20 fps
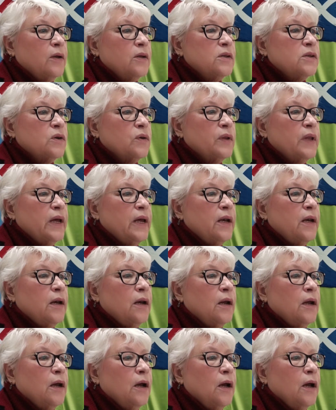So
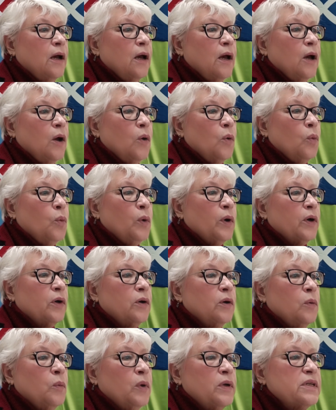then
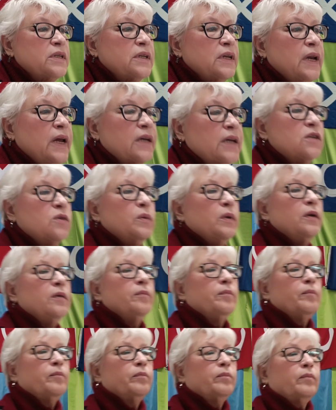what's the next one?